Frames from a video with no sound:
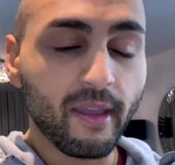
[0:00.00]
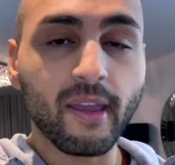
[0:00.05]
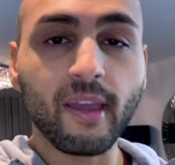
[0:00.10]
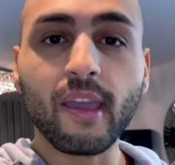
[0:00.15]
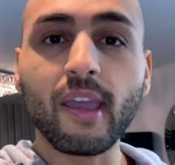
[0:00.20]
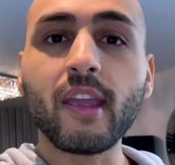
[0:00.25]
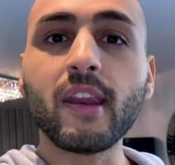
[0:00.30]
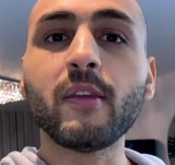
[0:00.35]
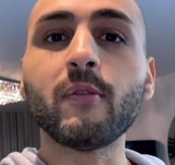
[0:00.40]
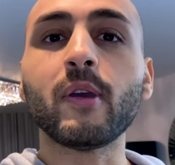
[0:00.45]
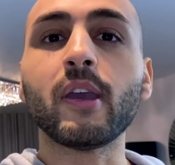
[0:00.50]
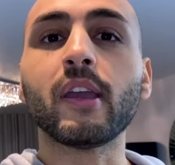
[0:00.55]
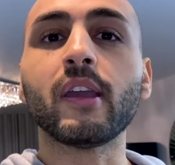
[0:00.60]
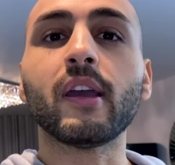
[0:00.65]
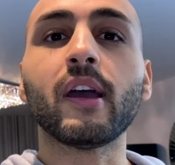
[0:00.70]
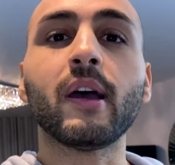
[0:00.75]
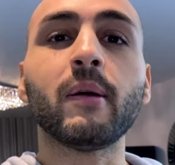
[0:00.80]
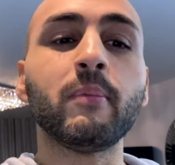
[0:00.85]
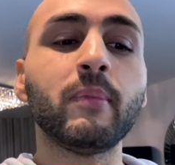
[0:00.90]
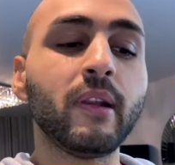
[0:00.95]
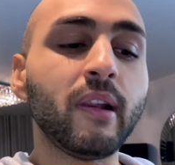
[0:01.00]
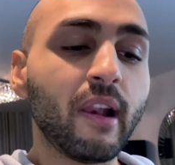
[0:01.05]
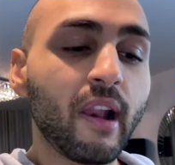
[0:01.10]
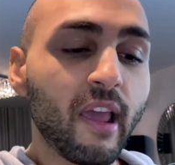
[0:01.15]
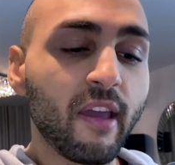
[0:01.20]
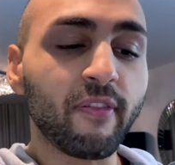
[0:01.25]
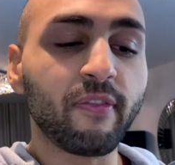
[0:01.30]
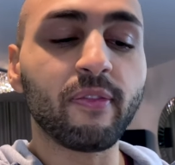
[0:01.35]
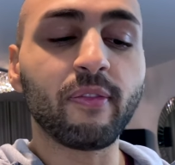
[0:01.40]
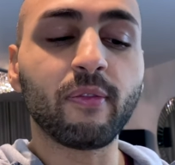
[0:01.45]
Anyway, I'm
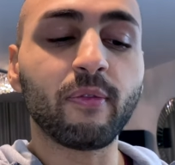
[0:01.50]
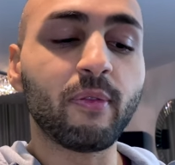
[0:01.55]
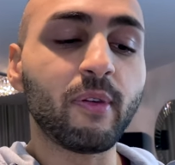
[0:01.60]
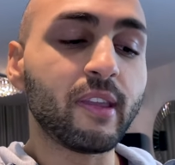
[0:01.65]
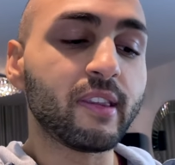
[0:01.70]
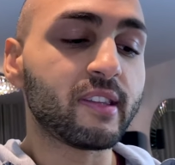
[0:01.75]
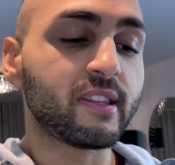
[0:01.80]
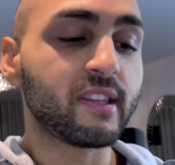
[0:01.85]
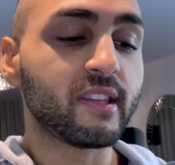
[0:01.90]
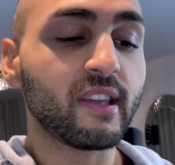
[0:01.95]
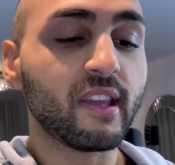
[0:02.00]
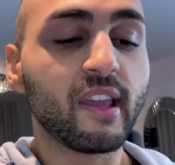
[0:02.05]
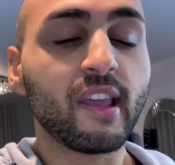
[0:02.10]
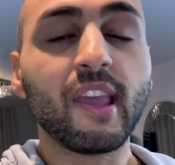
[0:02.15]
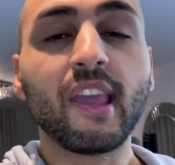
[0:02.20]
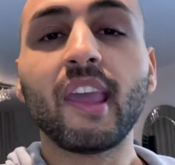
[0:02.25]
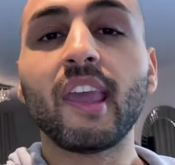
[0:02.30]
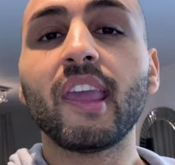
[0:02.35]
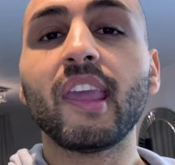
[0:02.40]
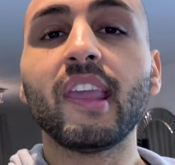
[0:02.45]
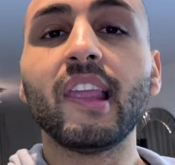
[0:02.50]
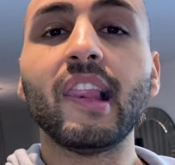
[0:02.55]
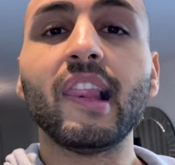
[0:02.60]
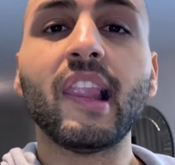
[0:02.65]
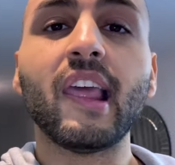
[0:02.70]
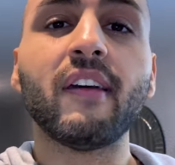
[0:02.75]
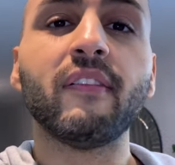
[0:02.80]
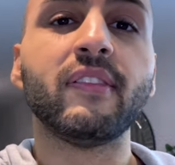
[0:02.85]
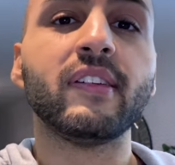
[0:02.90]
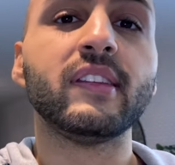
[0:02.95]
left with
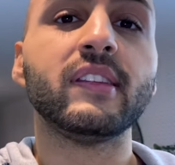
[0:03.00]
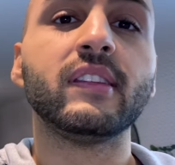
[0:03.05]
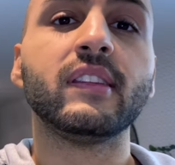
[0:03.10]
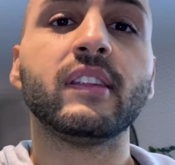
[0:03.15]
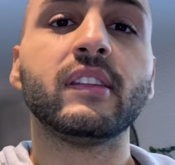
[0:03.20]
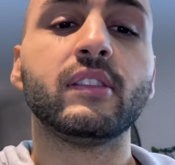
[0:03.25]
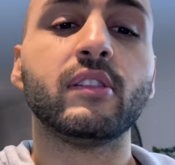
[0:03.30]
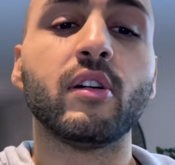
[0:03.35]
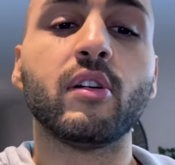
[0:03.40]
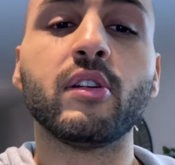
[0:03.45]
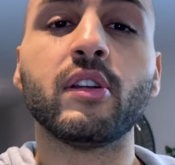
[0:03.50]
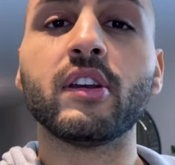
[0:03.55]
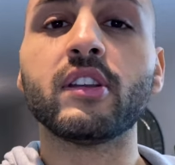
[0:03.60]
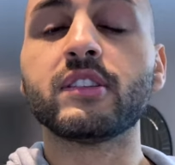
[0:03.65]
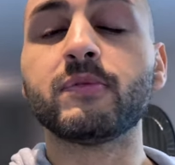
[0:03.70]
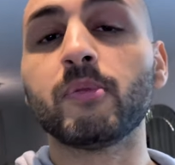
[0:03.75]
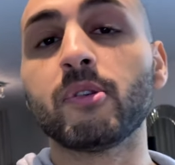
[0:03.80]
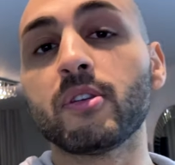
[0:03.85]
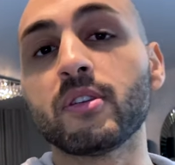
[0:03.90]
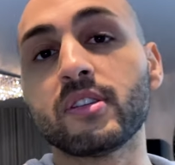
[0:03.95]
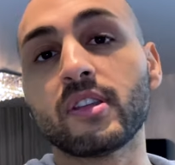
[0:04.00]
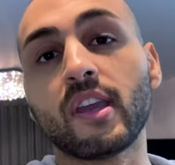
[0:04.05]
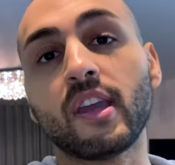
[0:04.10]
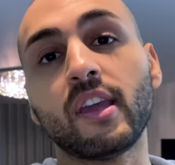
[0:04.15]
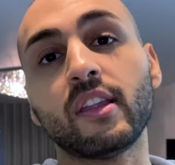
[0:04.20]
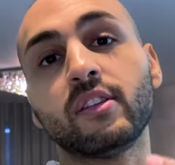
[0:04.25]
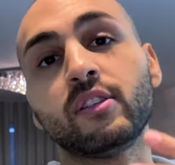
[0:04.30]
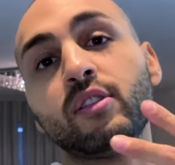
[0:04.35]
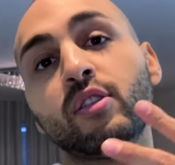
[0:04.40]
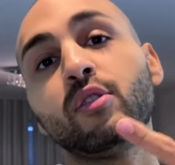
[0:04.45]
11 donuts because I
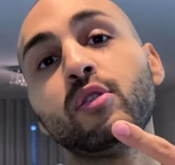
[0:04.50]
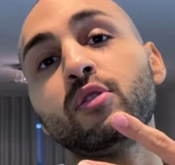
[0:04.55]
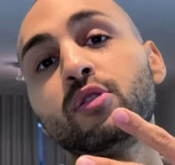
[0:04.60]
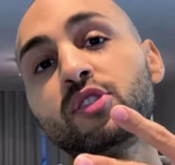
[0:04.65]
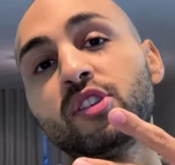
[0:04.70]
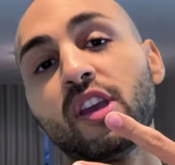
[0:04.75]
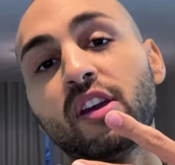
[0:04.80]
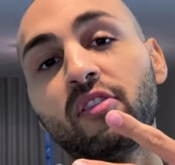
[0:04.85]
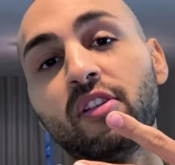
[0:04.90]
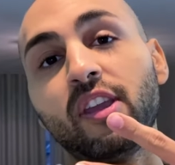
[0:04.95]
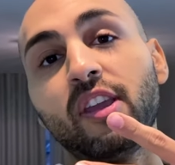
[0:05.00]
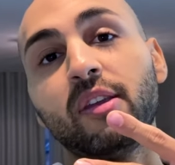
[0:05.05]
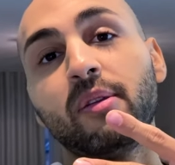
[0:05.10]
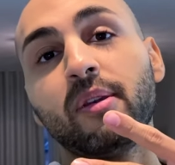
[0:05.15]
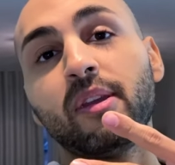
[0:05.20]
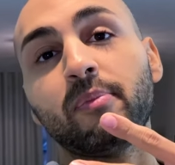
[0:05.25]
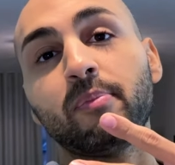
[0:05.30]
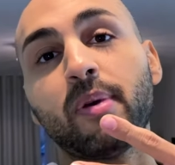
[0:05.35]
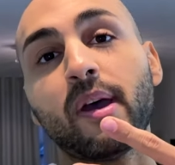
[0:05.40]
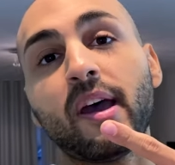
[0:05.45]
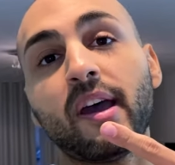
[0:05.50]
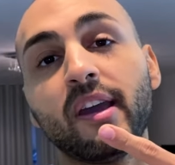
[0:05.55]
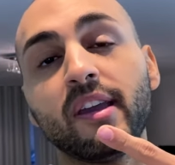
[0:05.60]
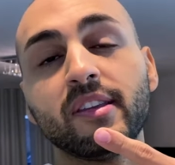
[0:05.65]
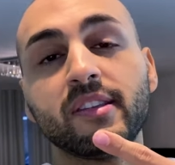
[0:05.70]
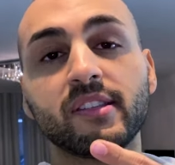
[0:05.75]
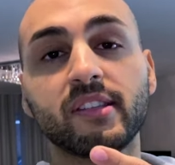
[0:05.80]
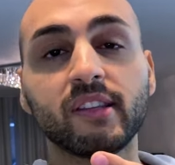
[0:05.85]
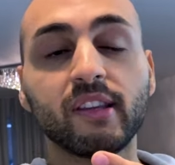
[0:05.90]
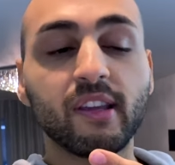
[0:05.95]
had two cherry
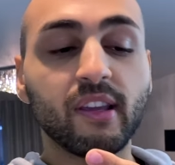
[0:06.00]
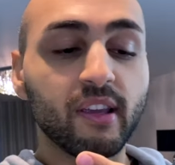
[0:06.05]
pies.